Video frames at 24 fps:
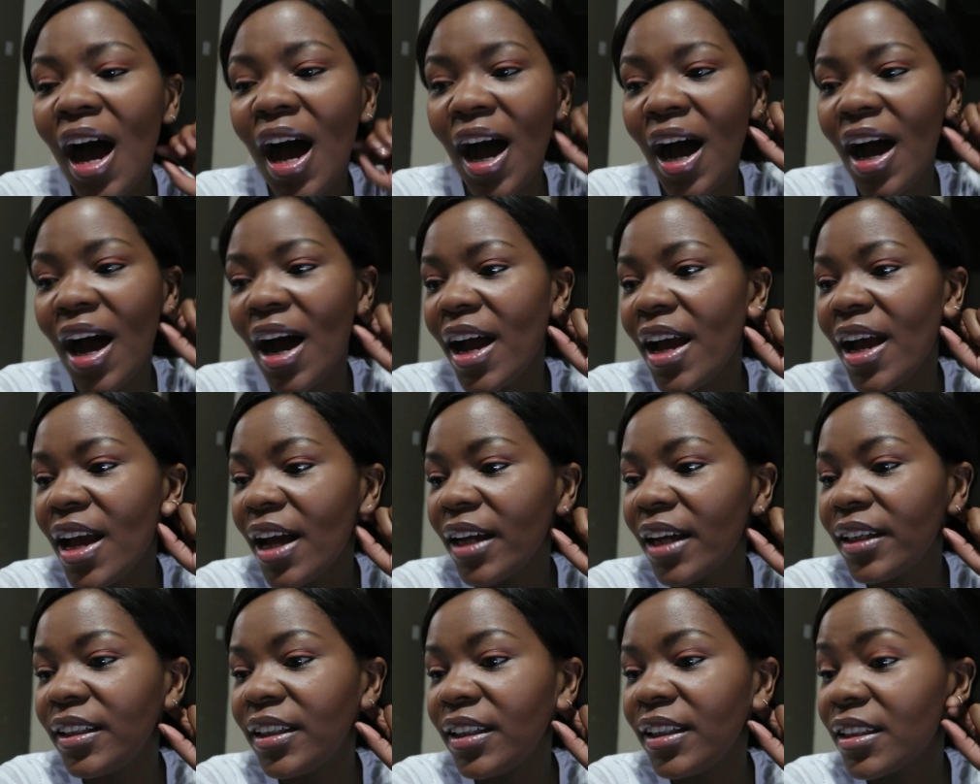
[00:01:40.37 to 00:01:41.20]

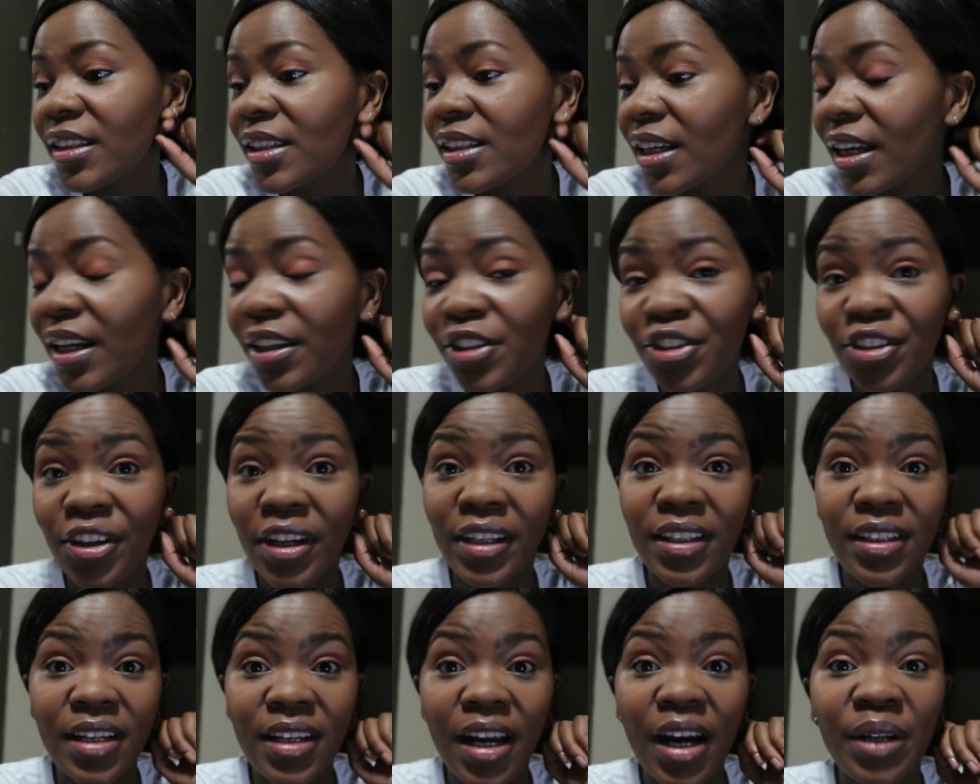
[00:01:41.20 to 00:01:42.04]
I need to get
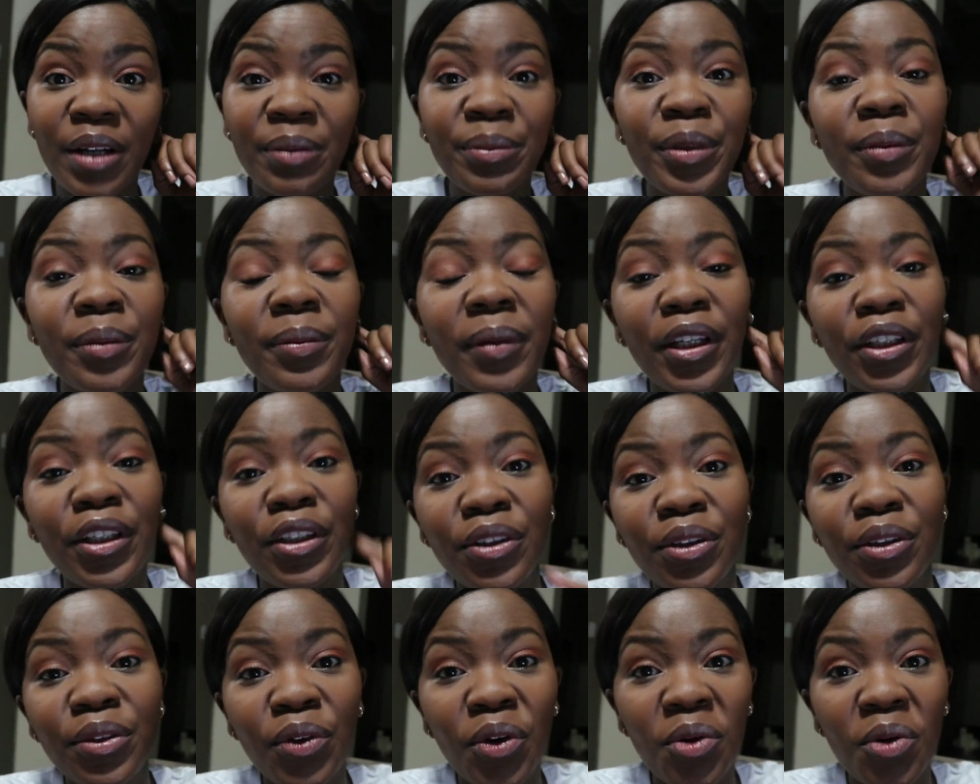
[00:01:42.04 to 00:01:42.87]
dressed now and put my
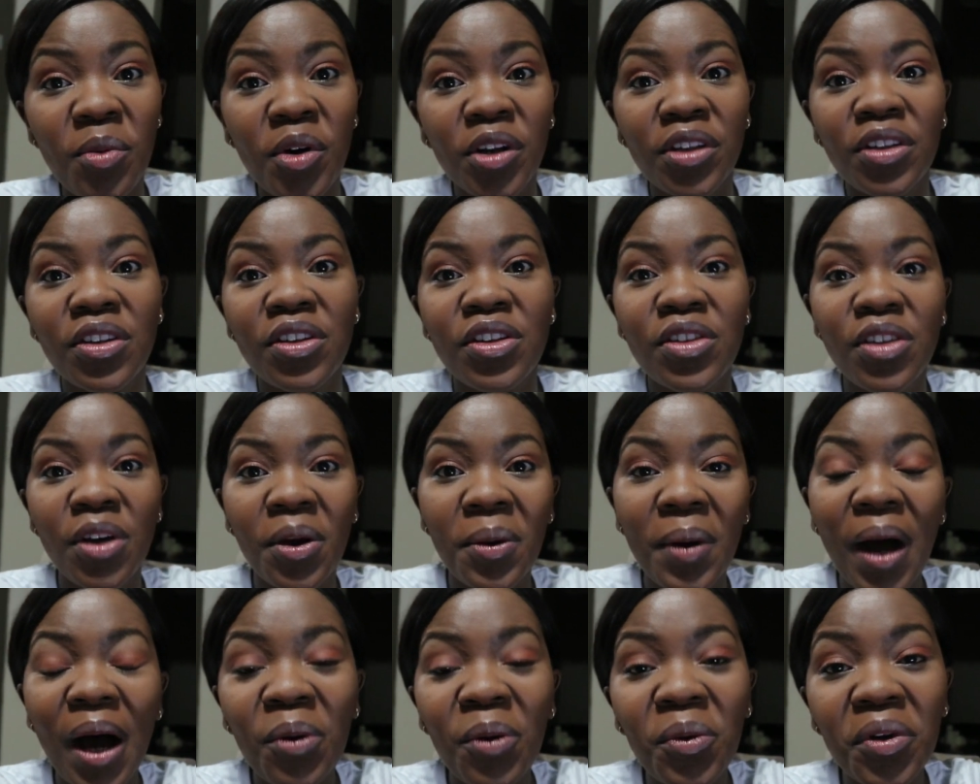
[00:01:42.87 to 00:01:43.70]
uniform on, so
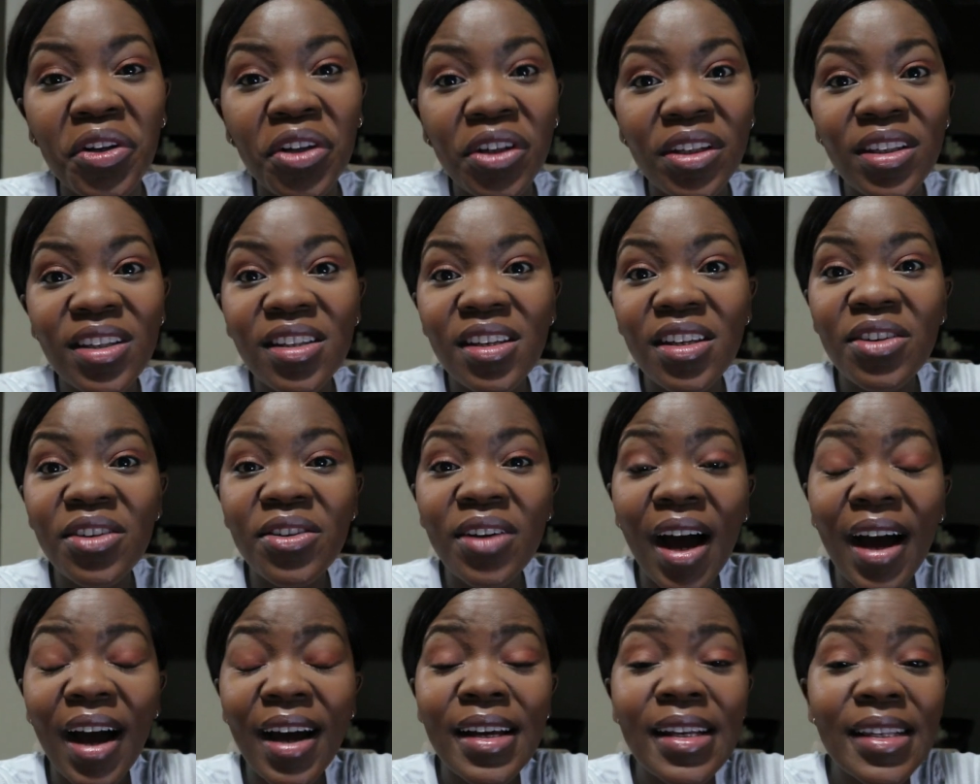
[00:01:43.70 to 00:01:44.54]
I will not see you
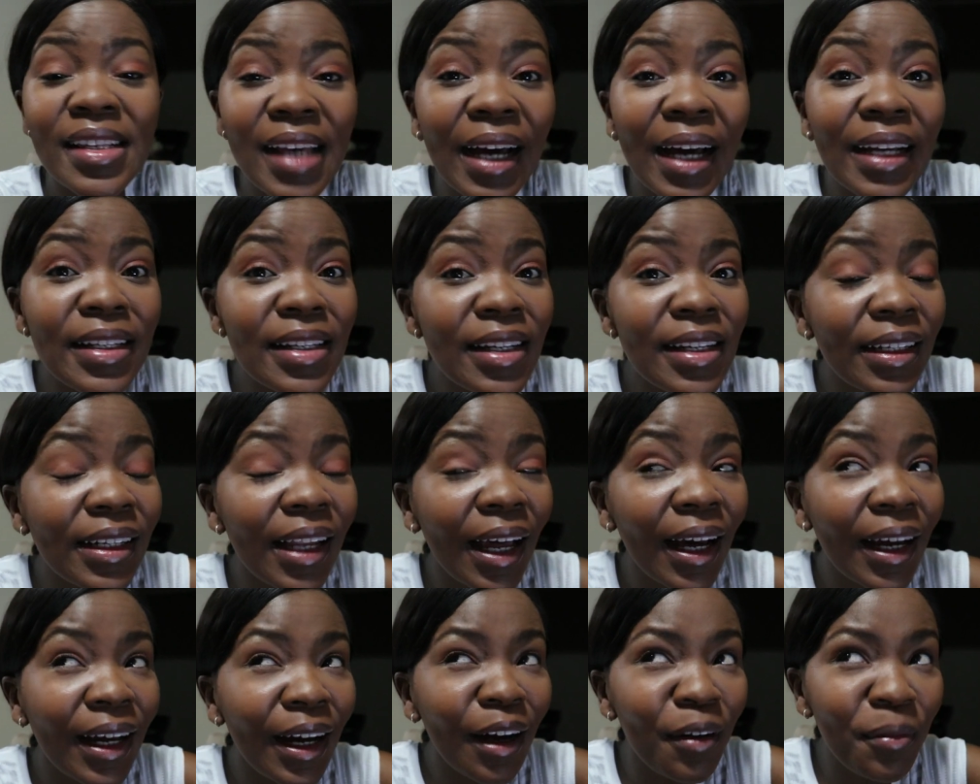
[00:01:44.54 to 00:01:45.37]
guys until
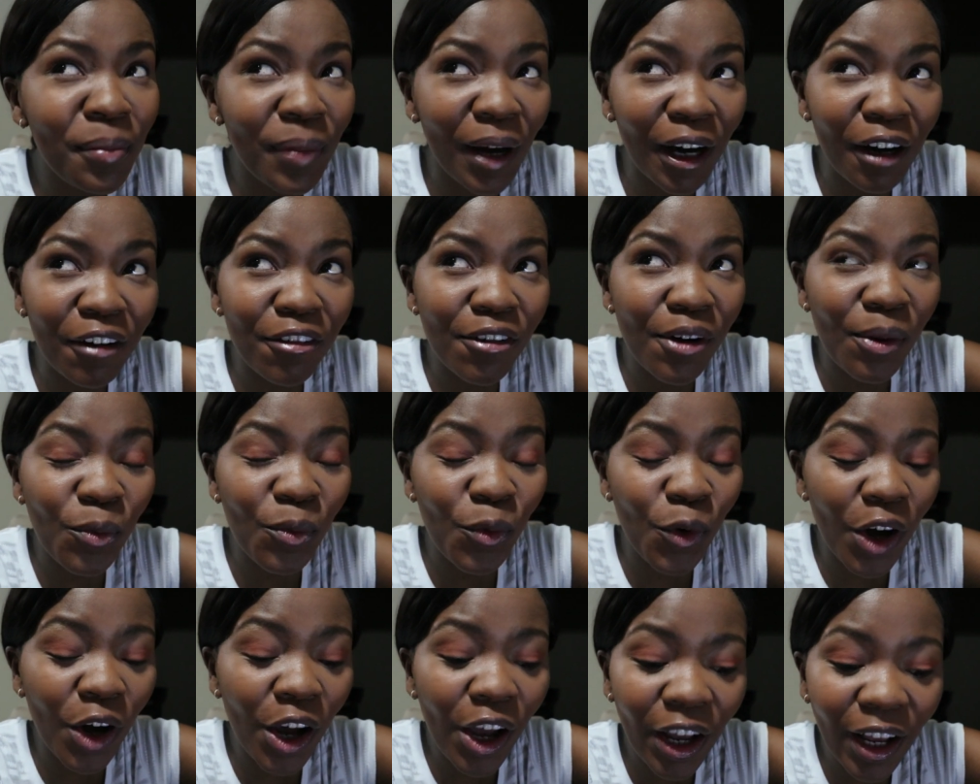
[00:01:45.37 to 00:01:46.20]
I come back from
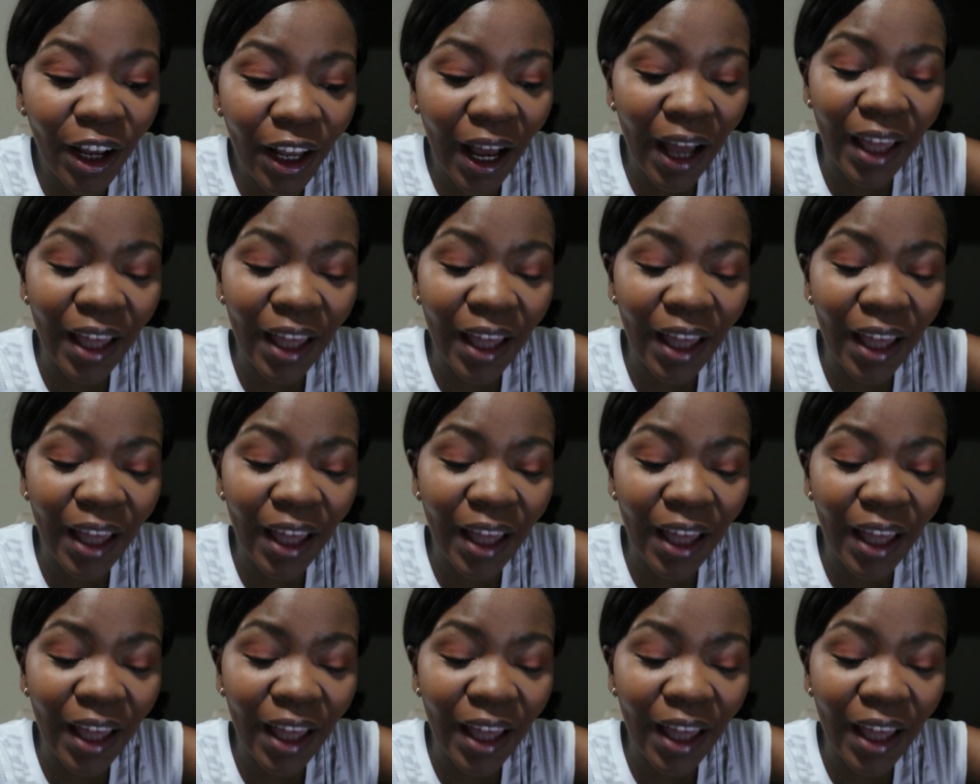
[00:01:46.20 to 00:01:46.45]
work.